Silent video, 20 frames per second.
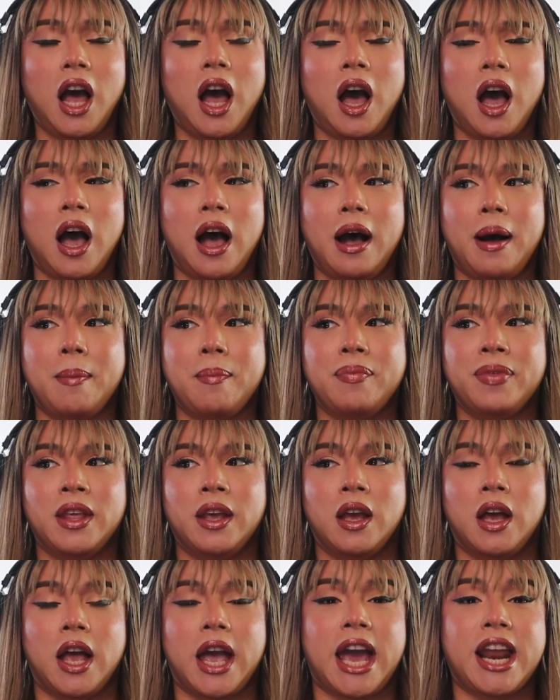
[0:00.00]

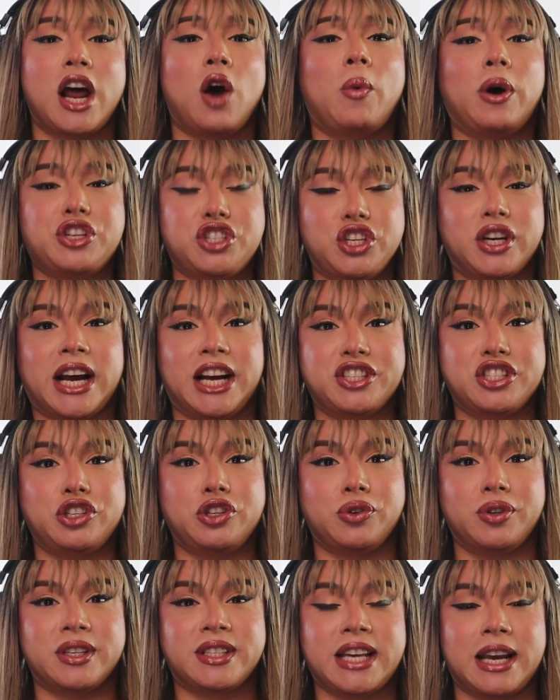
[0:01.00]
And I want you guys to
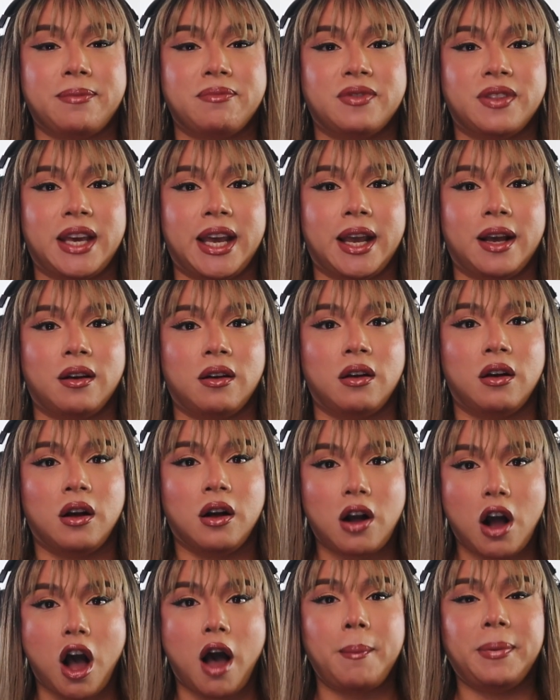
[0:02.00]
do the same thing.
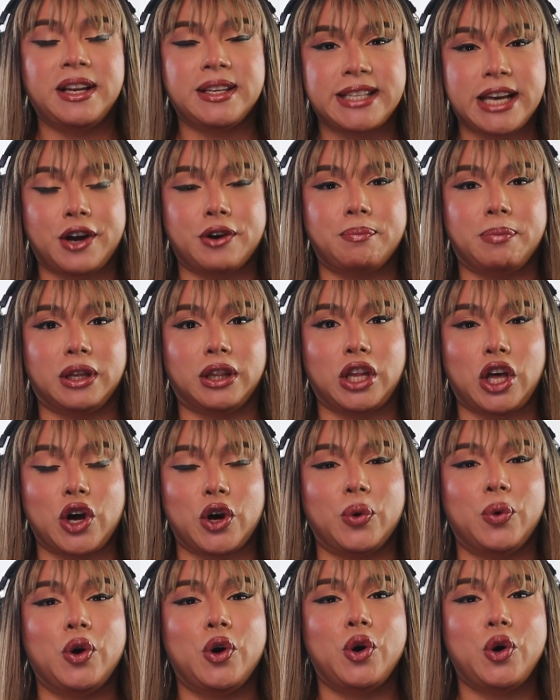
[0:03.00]
Comment down
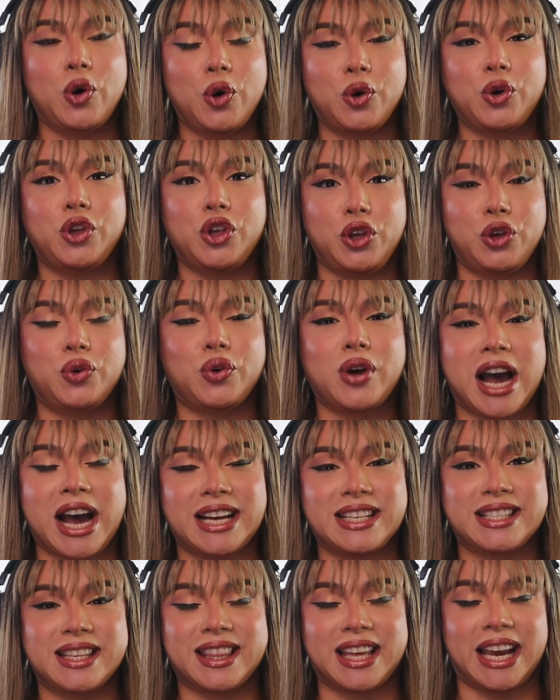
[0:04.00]
below who you
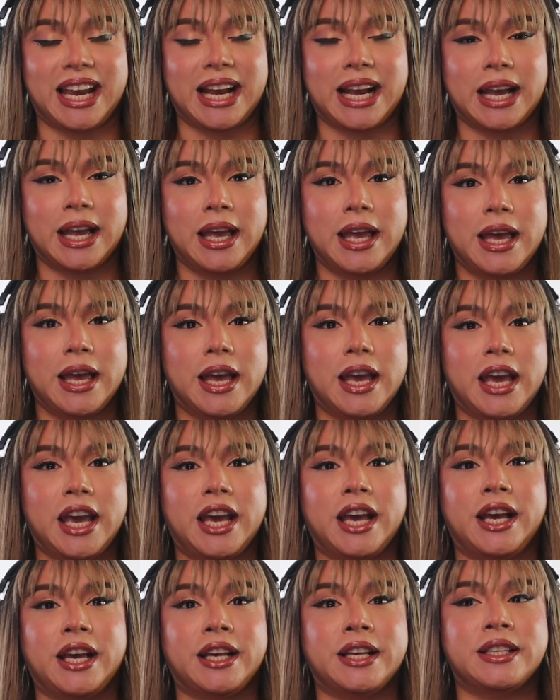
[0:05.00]
guys think
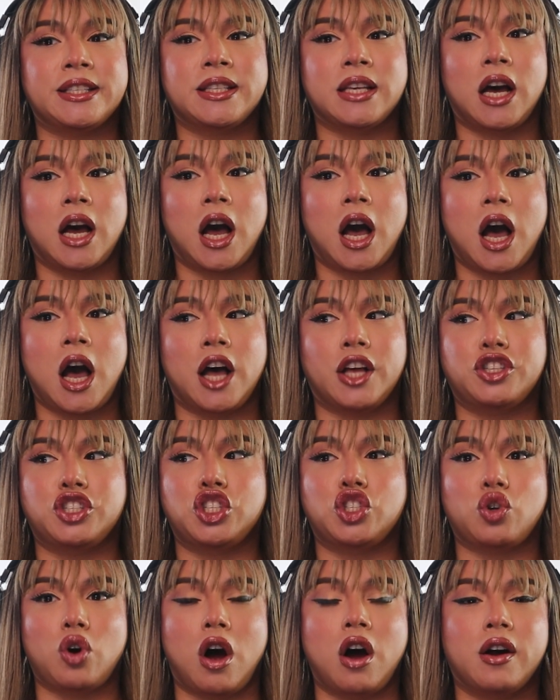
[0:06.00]
is a
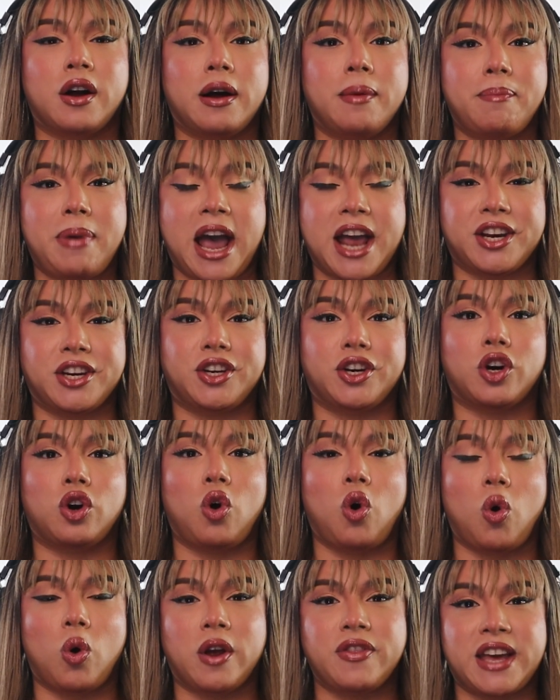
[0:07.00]
strong competitor,
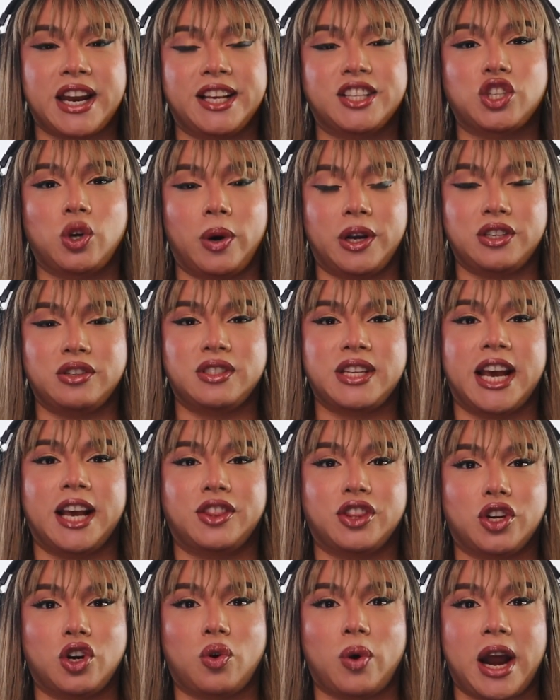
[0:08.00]
or that is going to
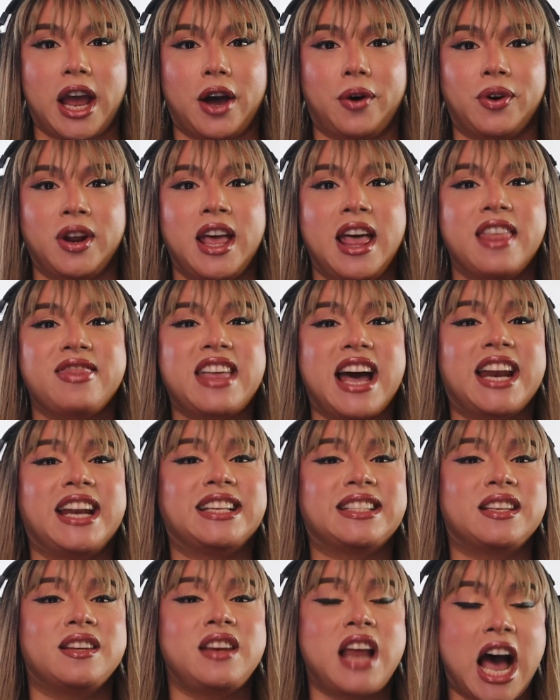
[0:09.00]
take the crown that
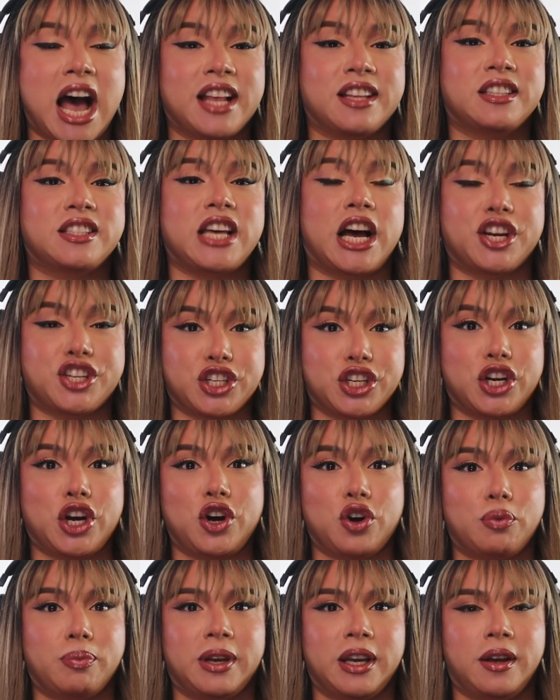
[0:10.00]
is not Sasha
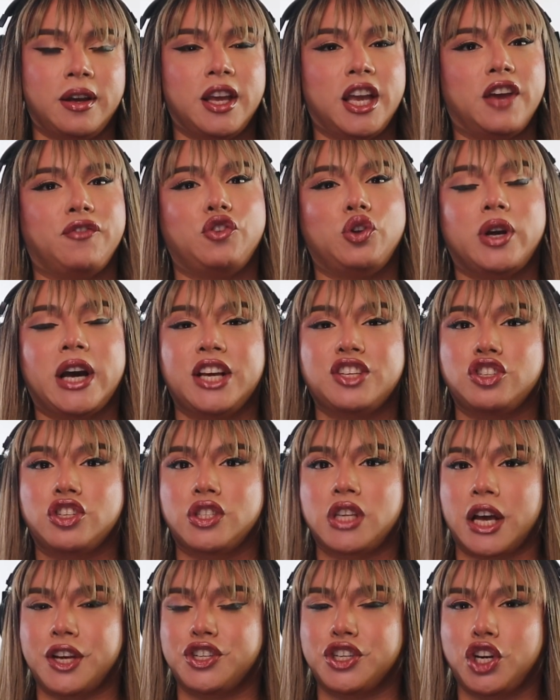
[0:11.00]
Colby. If you guys are
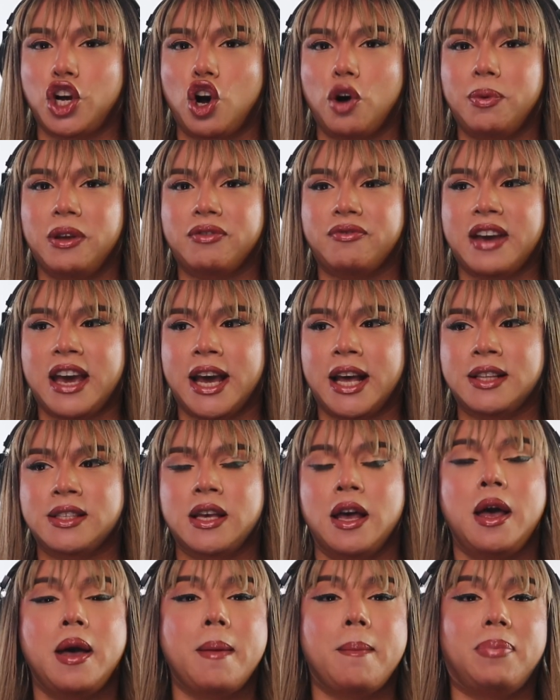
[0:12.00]
Sasha Colby
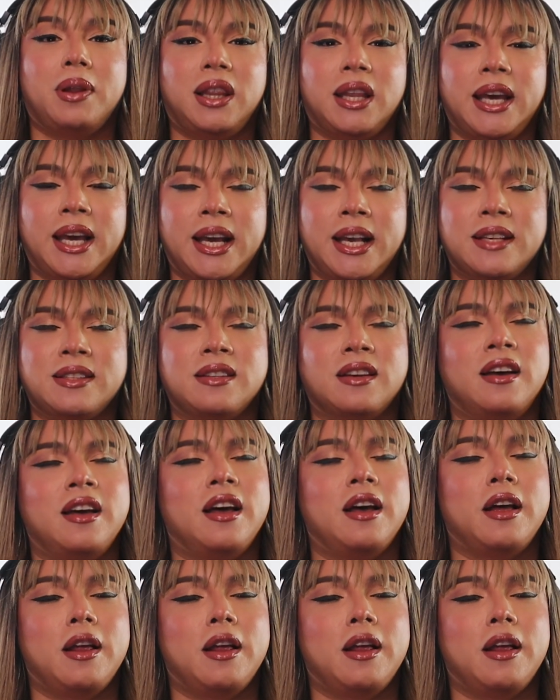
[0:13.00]
fans, please